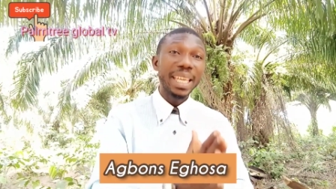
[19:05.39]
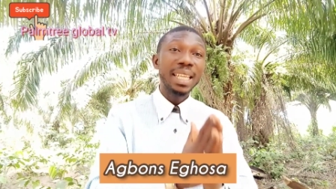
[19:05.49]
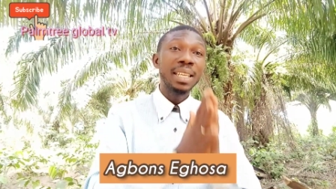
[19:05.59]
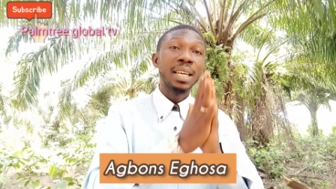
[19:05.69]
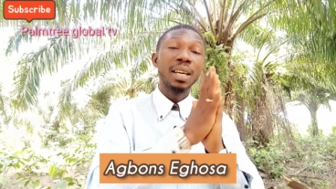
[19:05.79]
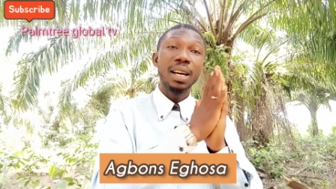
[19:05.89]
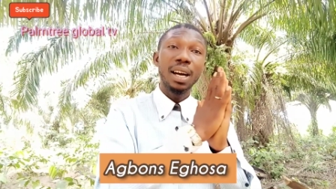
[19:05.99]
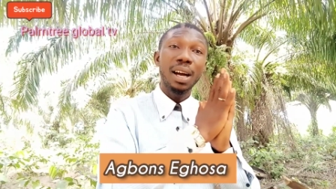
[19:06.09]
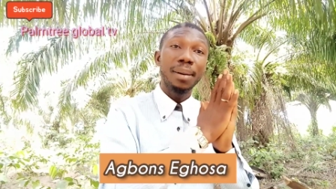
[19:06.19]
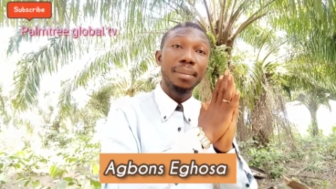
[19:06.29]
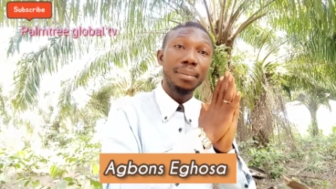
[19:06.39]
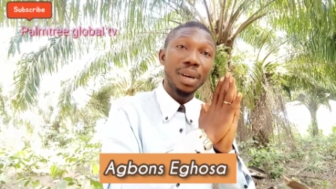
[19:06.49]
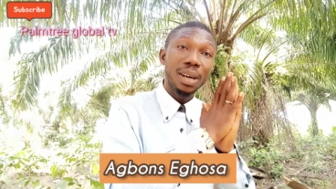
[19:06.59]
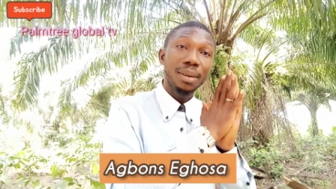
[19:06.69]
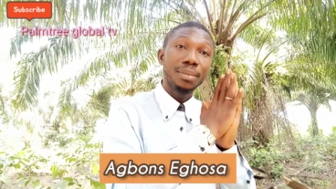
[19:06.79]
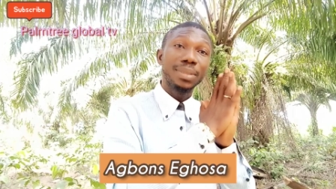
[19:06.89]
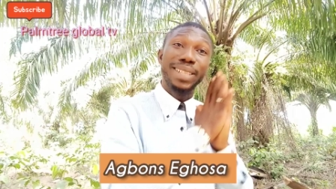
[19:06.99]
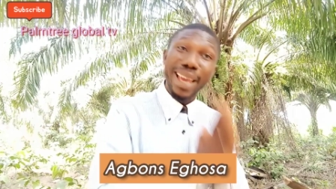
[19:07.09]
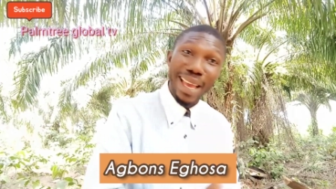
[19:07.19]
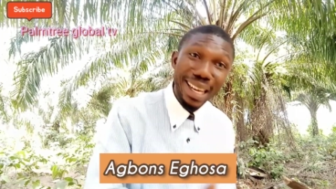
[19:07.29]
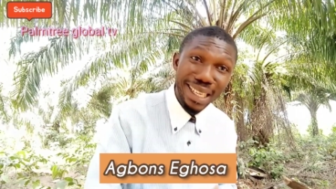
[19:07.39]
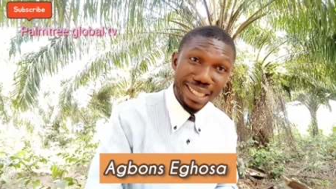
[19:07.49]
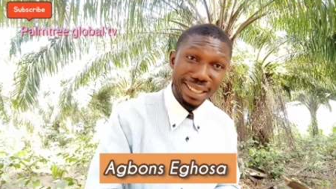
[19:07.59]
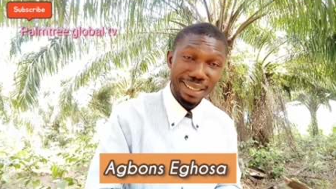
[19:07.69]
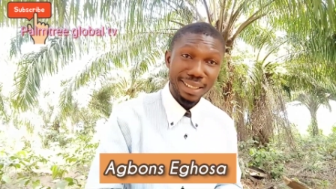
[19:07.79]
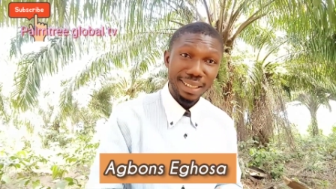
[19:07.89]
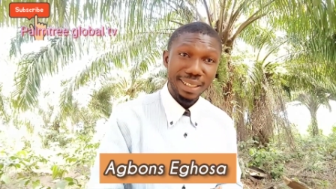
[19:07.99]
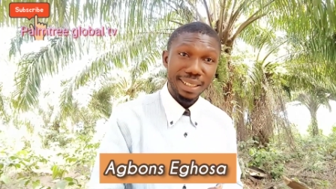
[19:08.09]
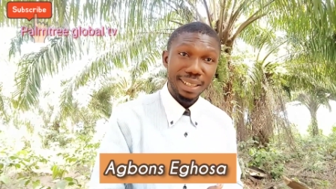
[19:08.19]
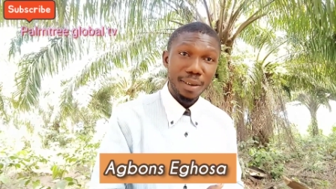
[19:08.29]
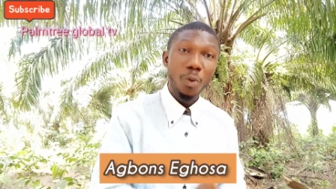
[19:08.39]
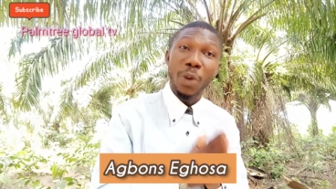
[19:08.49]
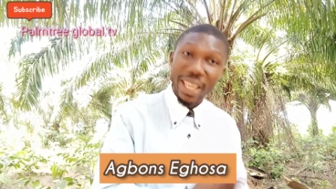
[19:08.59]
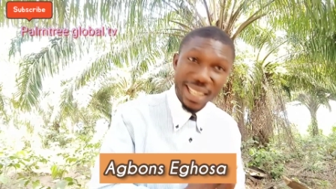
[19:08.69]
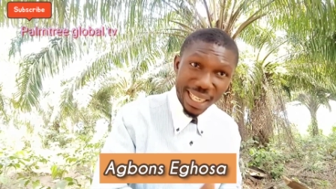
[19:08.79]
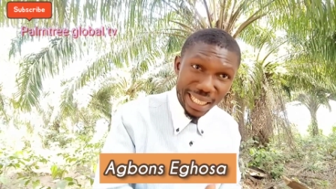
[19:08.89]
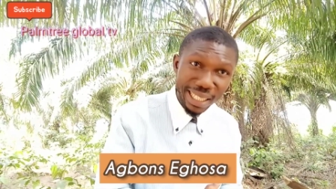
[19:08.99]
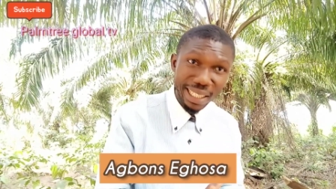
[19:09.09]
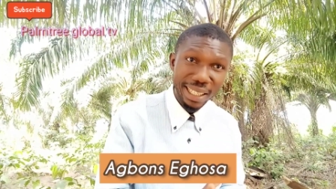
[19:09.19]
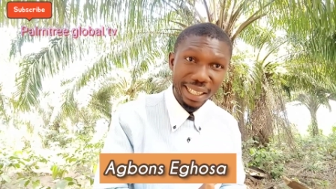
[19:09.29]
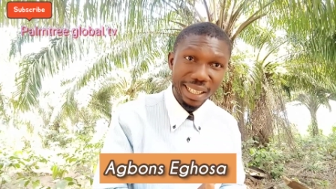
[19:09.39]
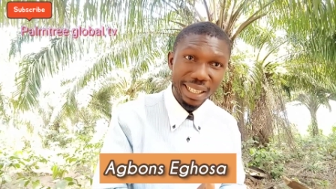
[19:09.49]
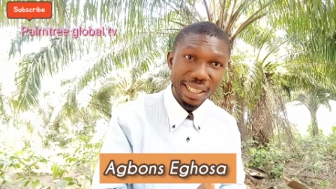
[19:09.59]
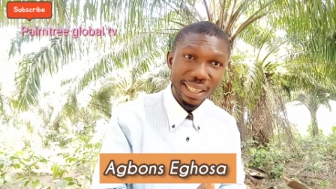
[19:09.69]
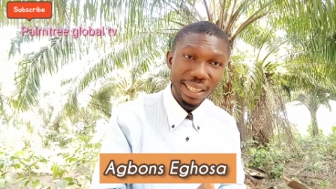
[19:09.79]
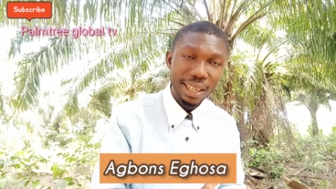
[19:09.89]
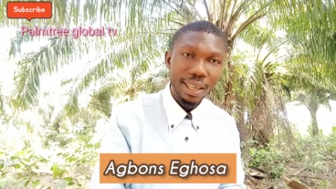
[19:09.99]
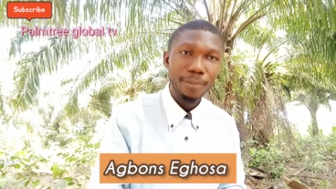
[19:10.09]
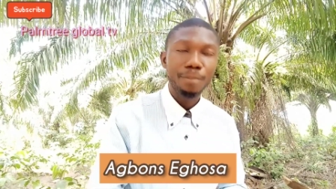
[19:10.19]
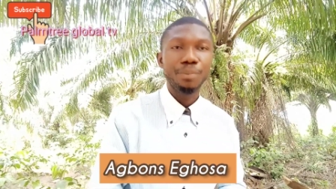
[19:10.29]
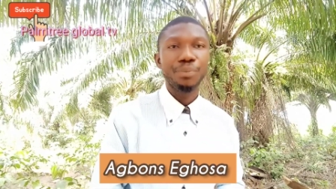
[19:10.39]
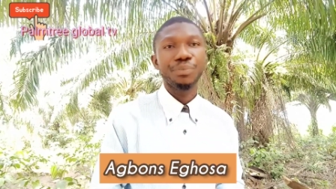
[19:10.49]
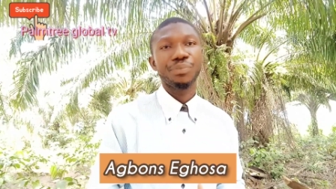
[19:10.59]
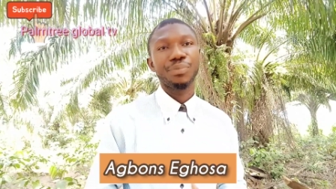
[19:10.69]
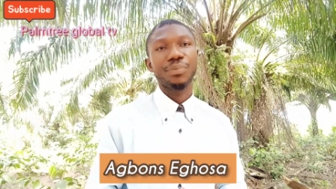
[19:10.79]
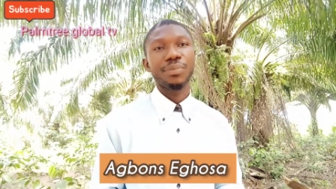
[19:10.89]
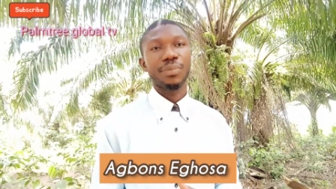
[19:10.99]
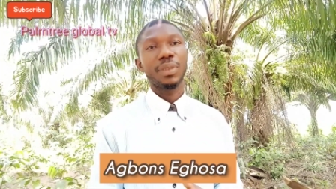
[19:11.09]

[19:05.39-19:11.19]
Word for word: Because during my research, I took my time and I began to, I began to interview people who I know is doing this business.